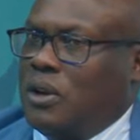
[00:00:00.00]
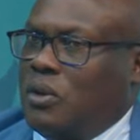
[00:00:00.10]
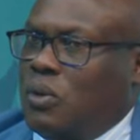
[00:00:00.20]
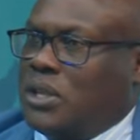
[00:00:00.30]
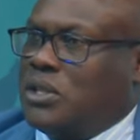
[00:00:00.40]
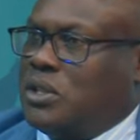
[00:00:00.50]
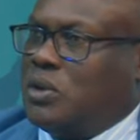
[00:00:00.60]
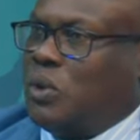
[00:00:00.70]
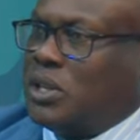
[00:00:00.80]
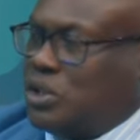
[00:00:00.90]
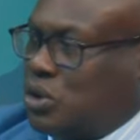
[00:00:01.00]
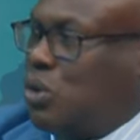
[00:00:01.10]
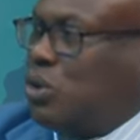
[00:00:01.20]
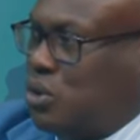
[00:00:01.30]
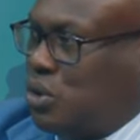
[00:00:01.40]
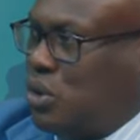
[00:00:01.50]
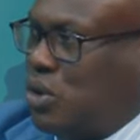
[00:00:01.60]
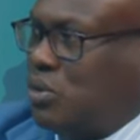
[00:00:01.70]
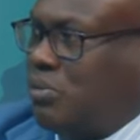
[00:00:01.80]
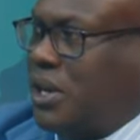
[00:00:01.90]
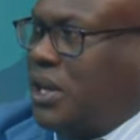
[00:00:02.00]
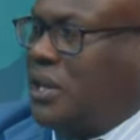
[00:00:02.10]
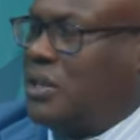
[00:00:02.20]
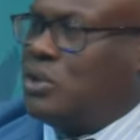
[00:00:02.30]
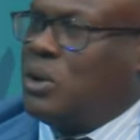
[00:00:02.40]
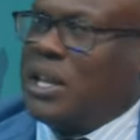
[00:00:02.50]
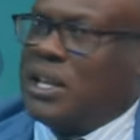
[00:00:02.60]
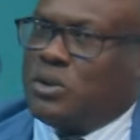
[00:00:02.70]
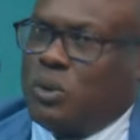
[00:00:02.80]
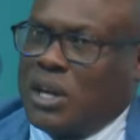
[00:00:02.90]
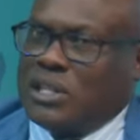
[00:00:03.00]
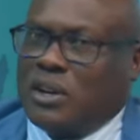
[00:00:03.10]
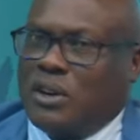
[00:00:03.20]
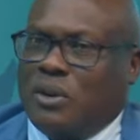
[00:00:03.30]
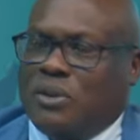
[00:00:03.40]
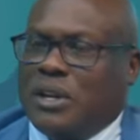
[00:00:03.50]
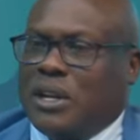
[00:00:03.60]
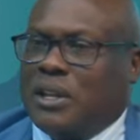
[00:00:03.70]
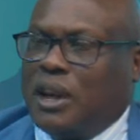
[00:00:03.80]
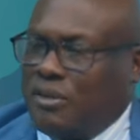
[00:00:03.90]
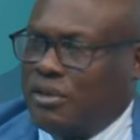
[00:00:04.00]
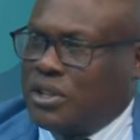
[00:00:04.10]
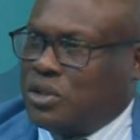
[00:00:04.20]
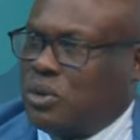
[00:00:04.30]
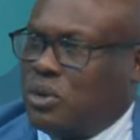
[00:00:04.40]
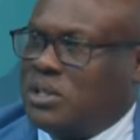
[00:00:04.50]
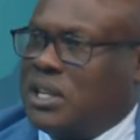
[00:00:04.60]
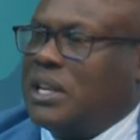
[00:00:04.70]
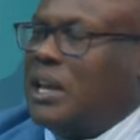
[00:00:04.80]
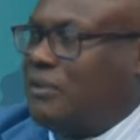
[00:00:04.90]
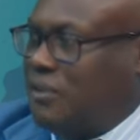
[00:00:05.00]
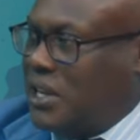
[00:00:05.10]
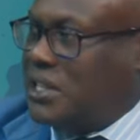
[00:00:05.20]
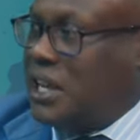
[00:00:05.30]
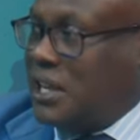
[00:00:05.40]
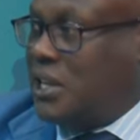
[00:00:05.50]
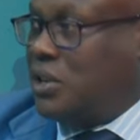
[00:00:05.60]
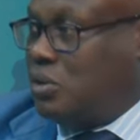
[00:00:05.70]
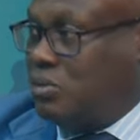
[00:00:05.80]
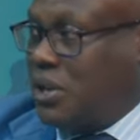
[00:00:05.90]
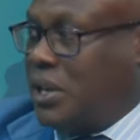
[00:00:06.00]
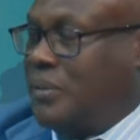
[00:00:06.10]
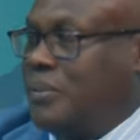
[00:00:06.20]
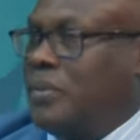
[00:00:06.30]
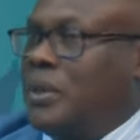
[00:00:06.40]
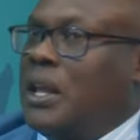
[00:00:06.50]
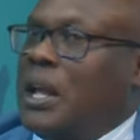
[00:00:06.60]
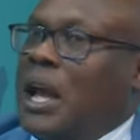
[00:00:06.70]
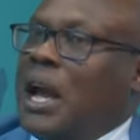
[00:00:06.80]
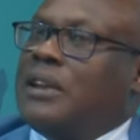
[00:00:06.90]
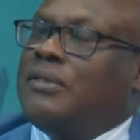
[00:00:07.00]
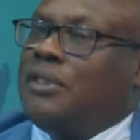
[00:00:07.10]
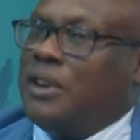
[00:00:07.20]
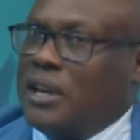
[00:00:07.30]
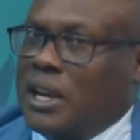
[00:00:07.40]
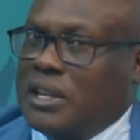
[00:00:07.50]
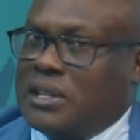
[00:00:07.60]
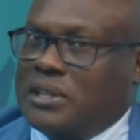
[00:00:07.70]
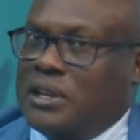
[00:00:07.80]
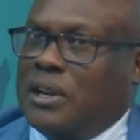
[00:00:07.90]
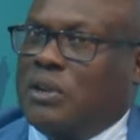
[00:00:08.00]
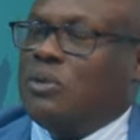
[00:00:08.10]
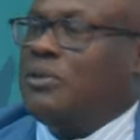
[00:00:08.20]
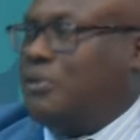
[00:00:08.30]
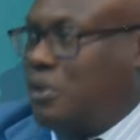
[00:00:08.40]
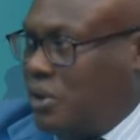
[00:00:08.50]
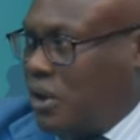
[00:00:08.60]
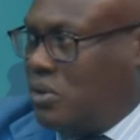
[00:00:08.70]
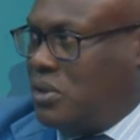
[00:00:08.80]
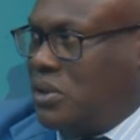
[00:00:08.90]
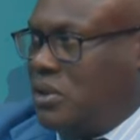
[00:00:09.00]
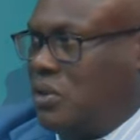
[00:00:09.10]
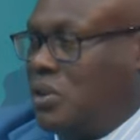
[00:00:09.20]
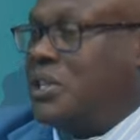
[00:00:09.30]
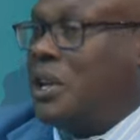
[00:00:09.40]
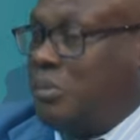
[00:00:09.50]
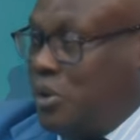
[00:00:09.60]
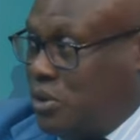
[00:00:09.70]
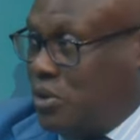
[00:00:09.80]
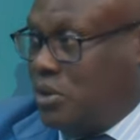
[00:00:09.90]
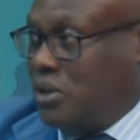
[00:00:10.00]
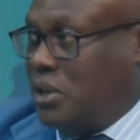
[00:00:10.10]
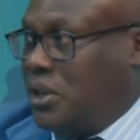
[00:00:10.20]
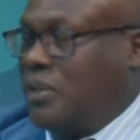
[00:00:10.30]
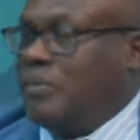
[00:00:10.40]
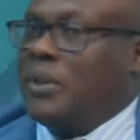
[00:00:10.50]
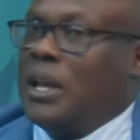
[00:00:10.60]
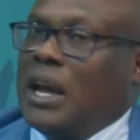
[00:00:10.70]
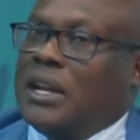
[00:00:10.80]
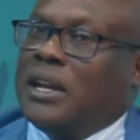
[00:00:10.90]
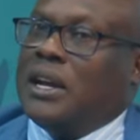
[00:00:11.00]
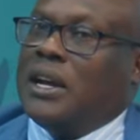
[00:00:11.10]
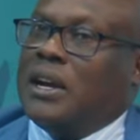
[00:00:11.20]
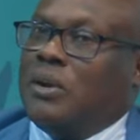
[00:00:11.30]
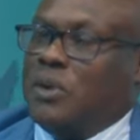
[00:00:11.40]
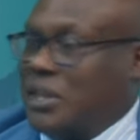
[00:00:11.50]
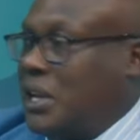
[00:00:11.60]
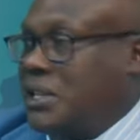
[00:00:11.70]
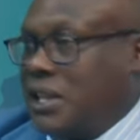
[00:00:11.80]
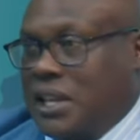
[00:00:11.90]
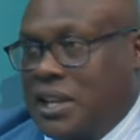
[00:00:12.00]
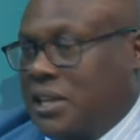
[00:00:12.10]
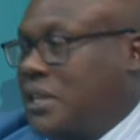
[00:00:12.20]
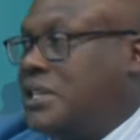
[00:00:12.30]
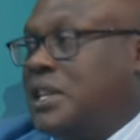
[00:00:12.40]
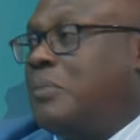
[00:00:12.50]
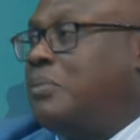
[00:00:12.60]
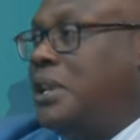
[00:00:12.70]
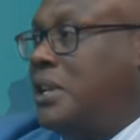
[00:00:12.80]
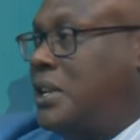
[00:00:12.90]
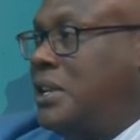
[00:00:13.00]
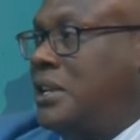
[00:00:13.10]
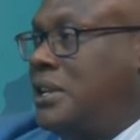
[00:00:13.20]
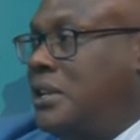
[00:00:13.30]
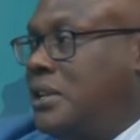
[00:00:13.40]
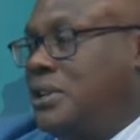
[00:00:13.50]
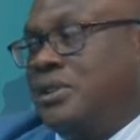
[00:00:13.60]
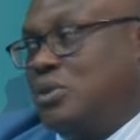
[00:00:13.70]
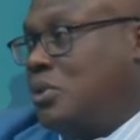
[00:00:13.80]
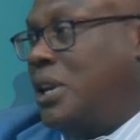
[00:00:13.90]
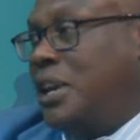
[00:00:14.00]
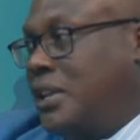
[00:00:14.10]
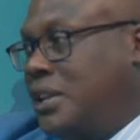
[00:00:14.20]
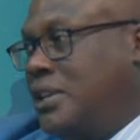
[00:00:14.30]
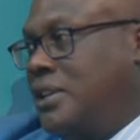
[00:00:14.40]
what scores you're going to bring. So I just worked around the average scores that I felt I needed to bring. I had a very nice, good 4 rounds, which I built on. And with that, I just kept the lead to the end.